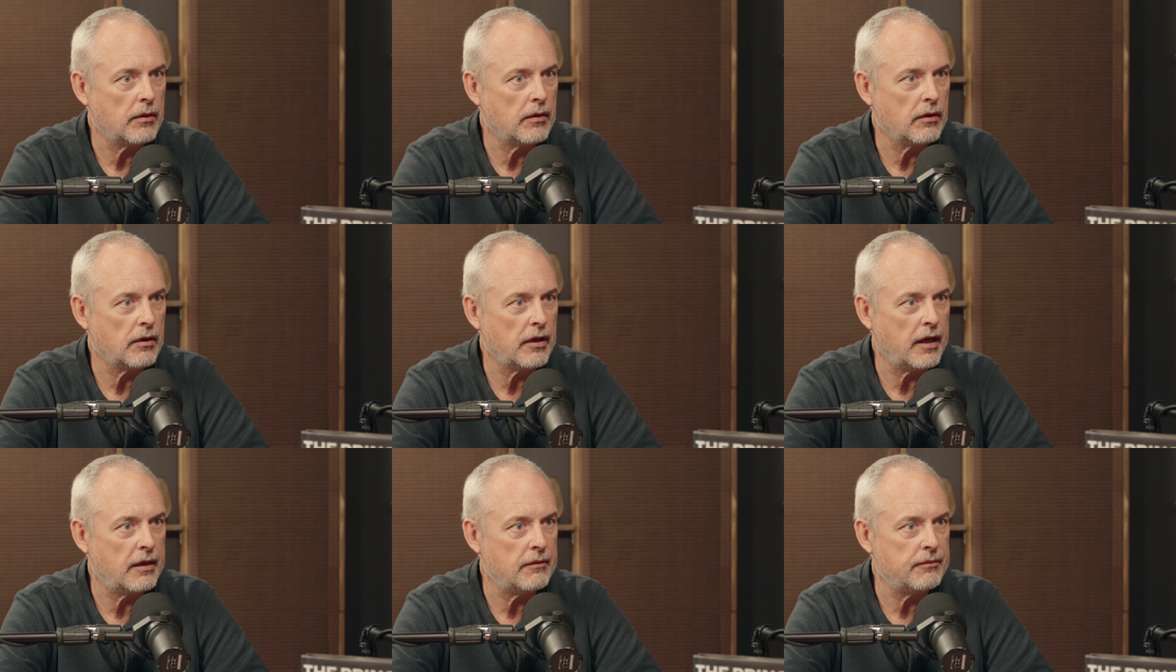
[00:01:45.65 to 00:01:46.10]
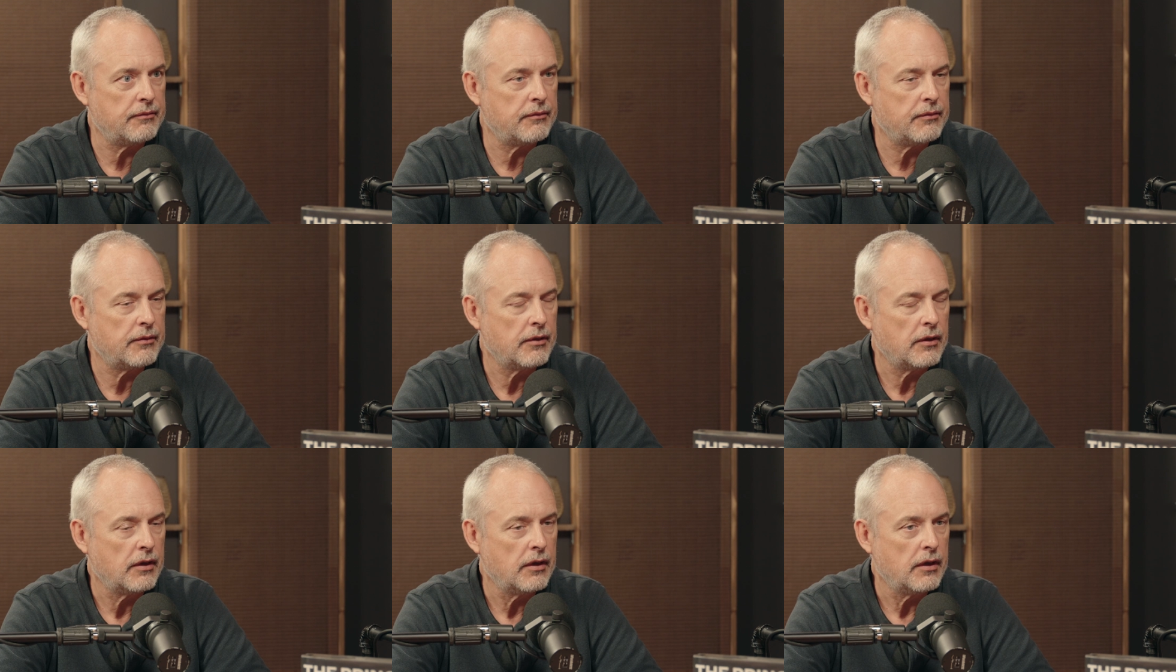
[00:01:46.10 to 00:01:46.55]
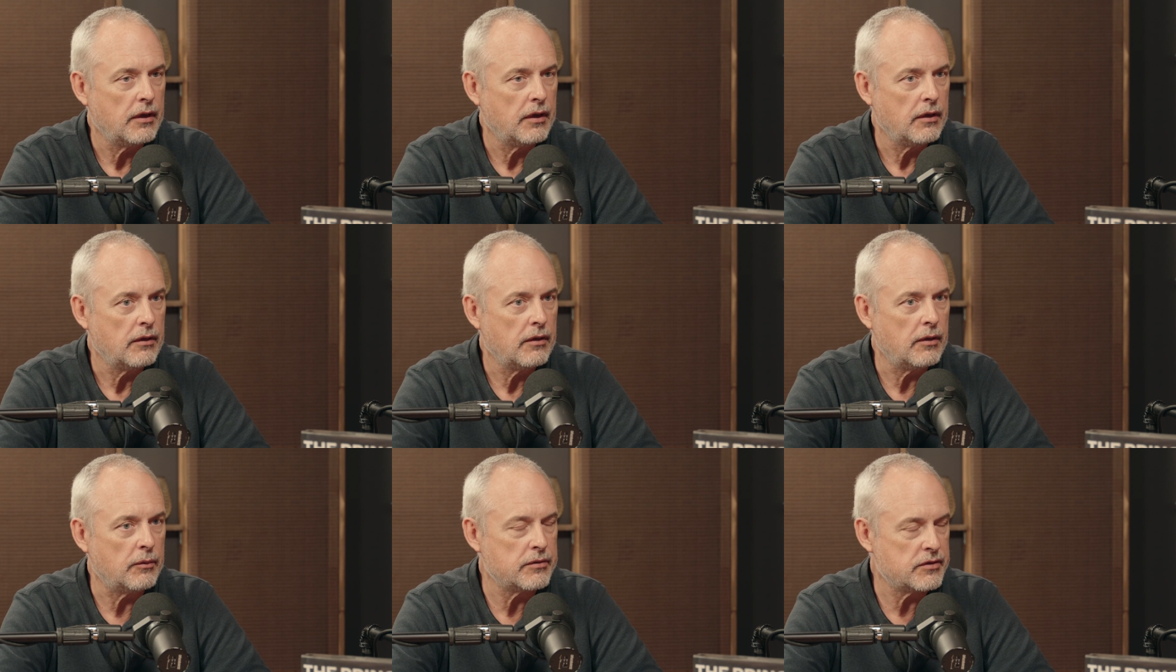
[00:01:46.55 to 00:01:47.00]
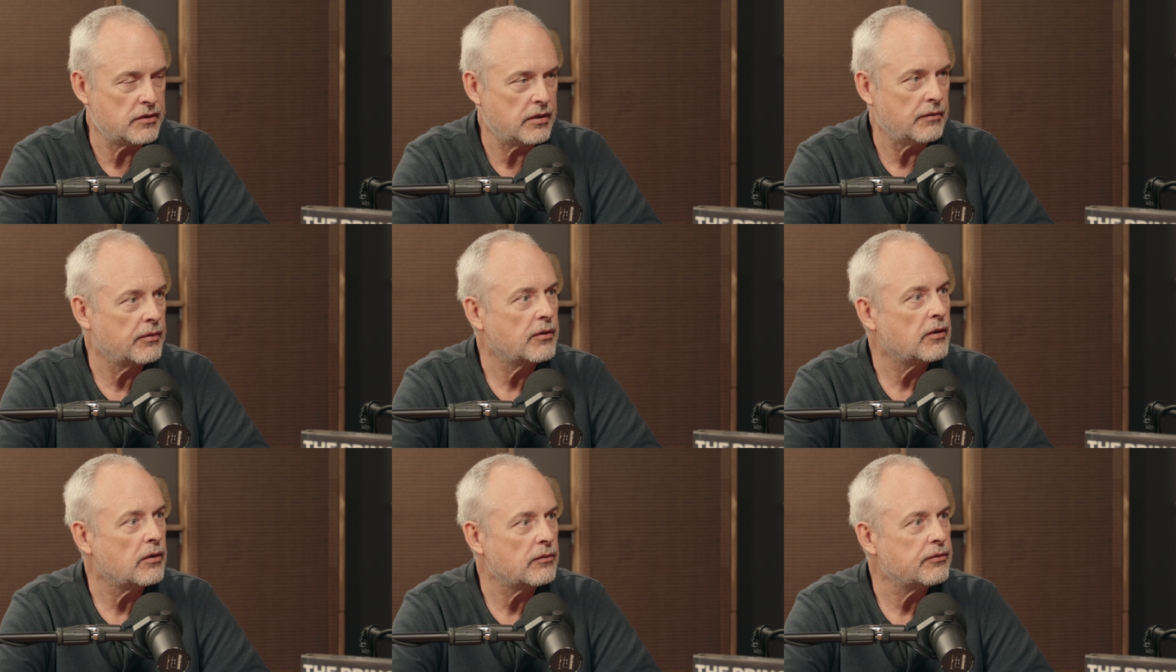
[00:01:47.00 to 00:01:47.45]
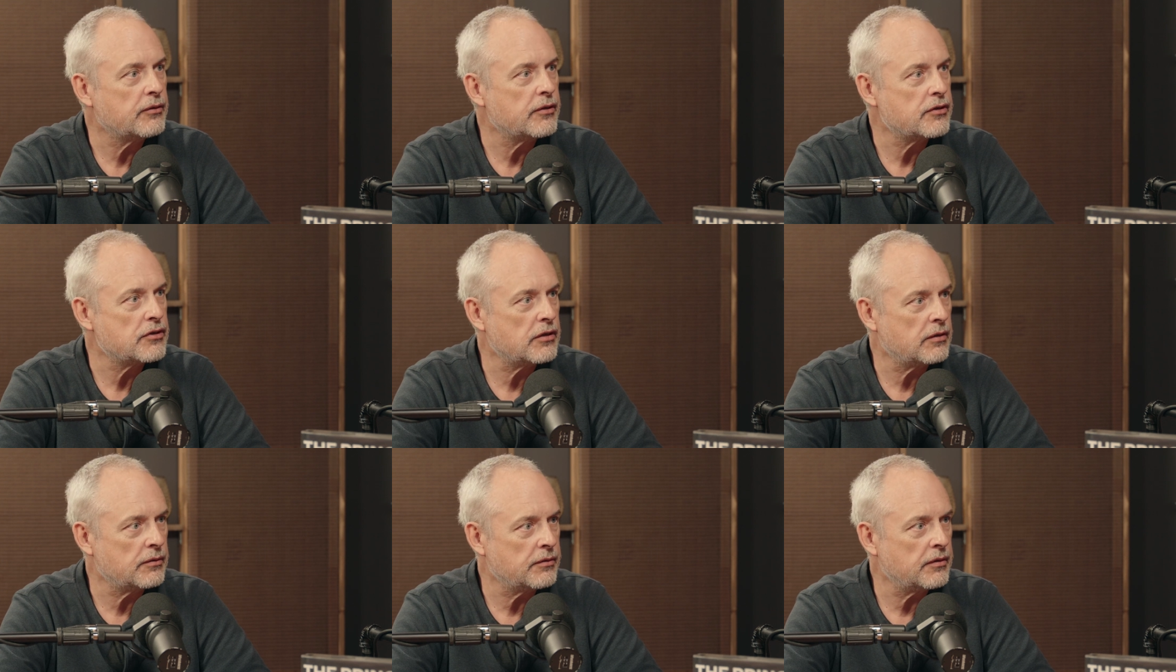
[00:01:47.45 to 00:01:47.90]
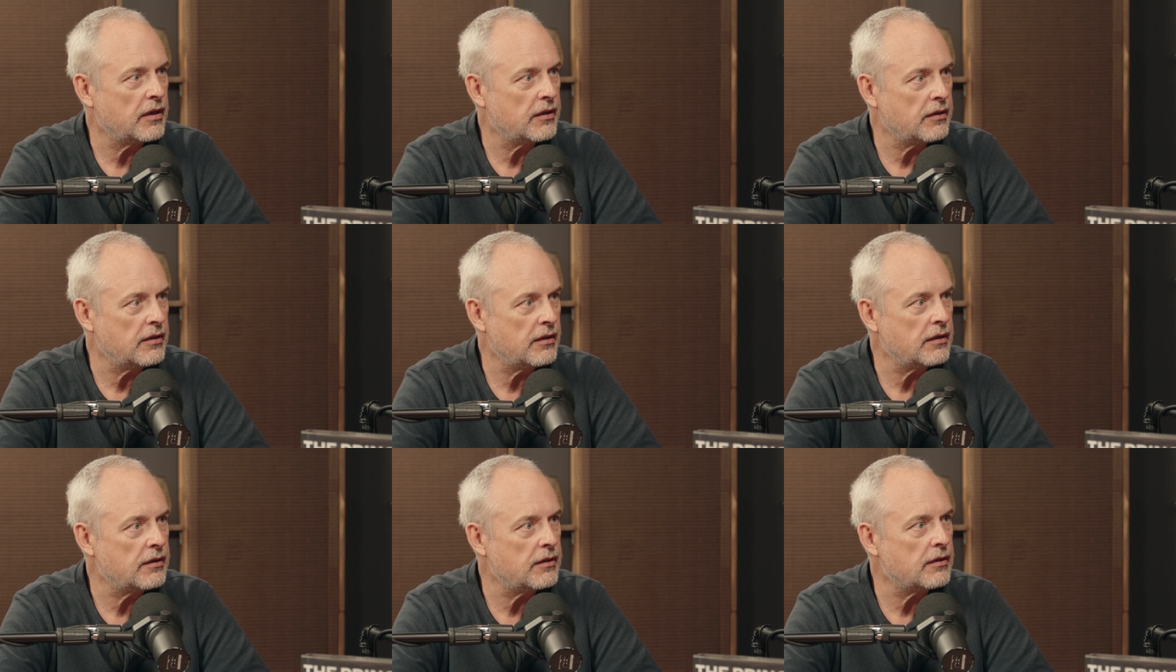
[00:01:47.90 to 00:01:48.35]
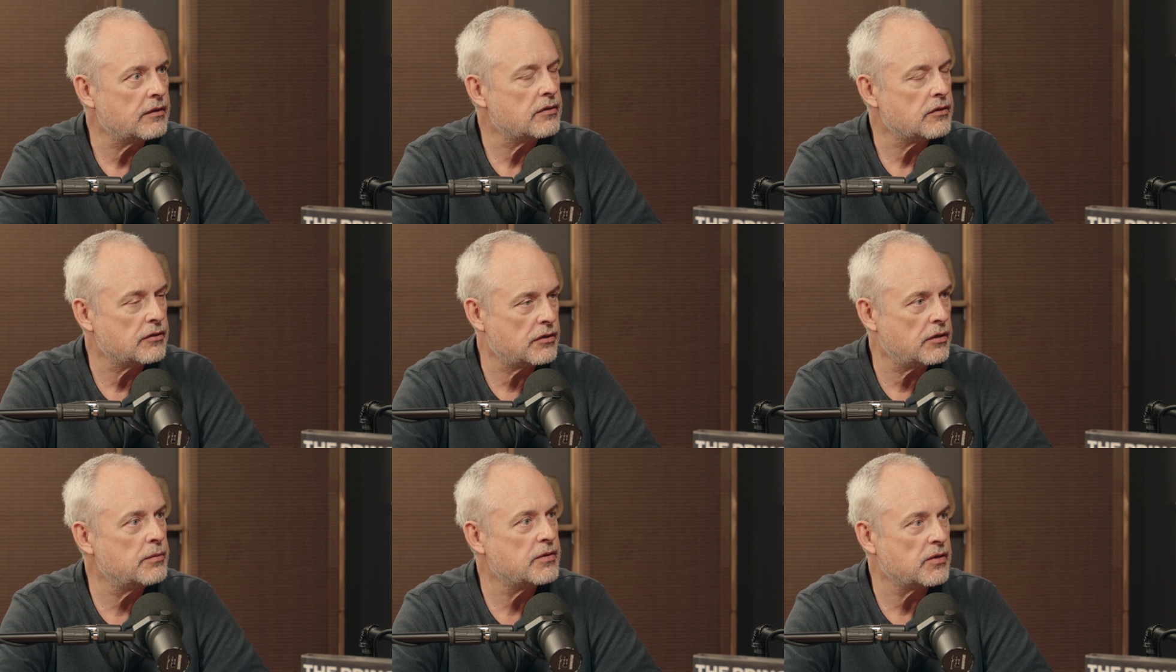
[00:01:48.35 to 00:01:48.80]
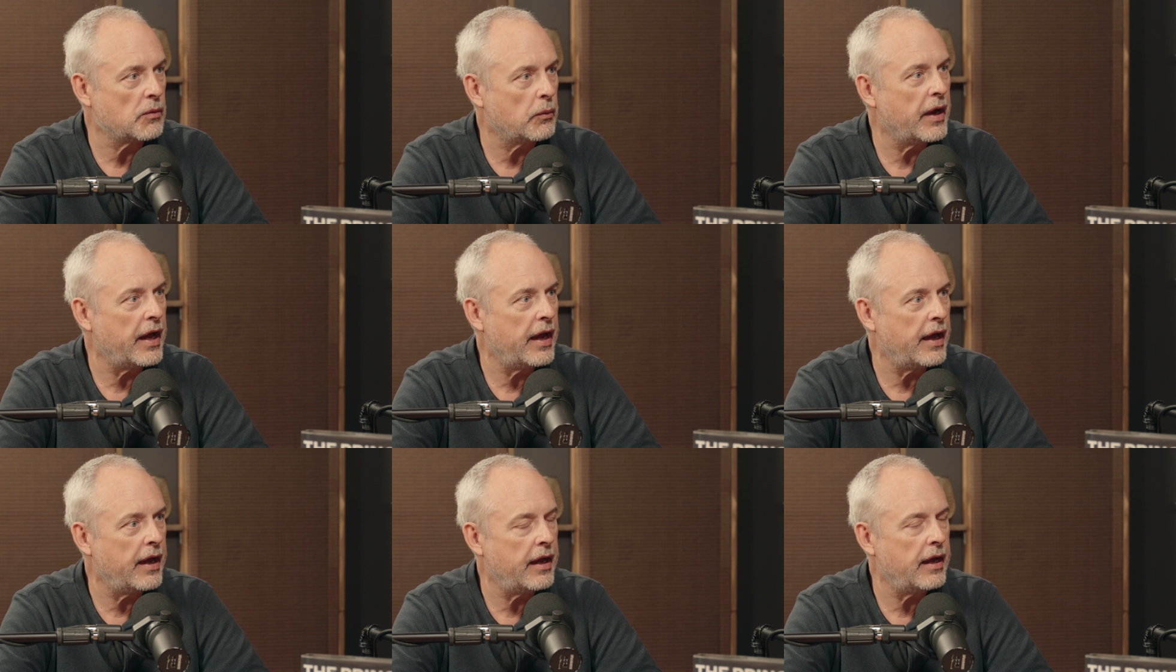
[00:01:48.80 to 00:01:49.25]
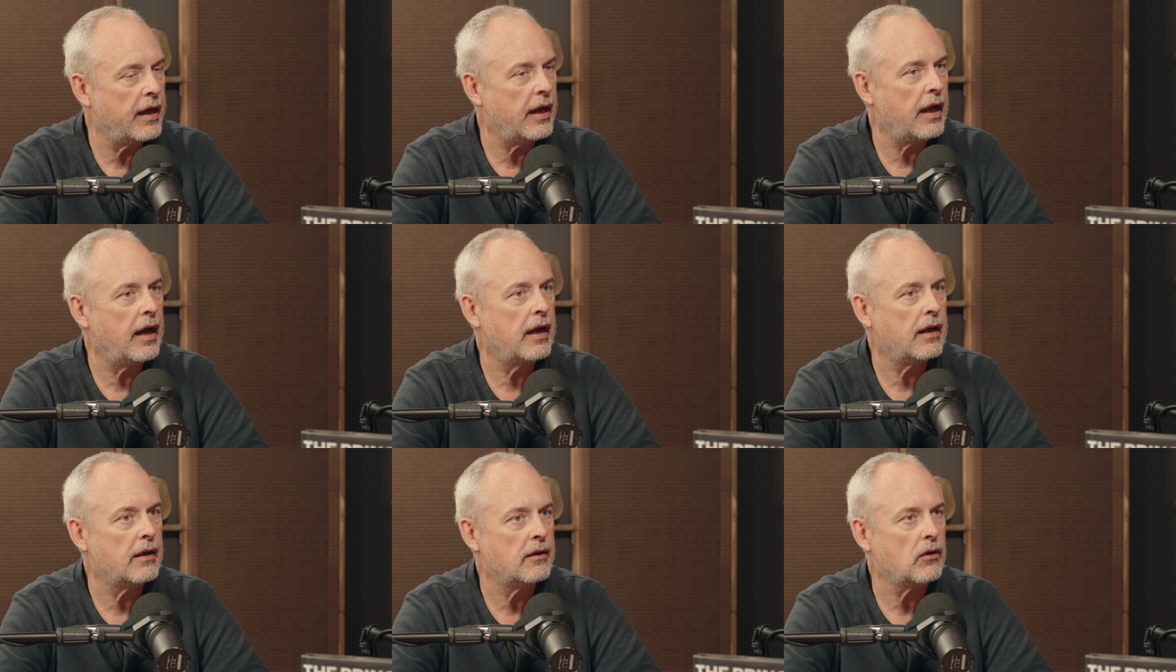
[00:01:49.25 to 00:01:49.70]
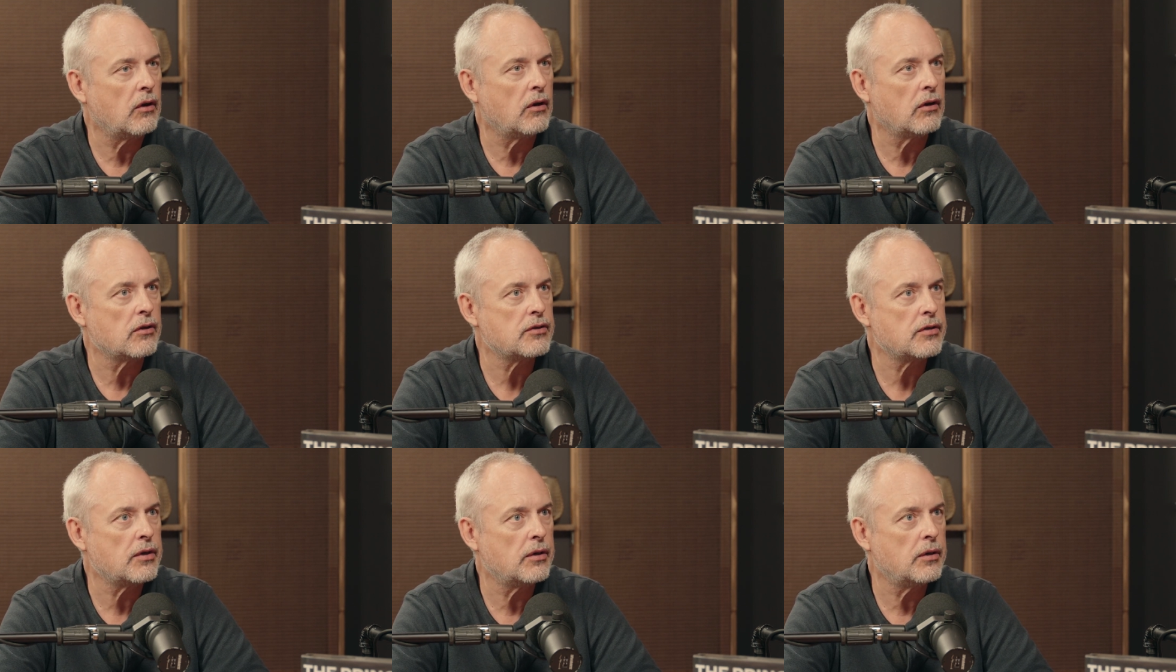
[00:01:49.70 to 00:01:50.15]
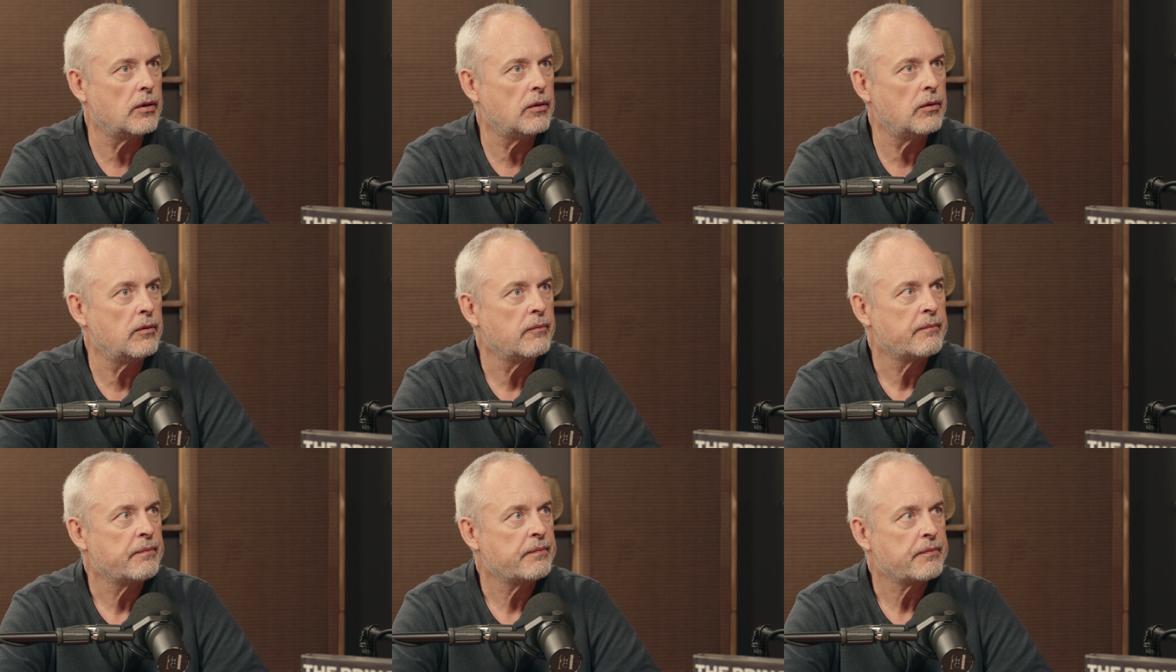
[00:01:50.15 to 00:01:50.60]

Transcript: a life that was difficult for the children, I think, that she was away, and also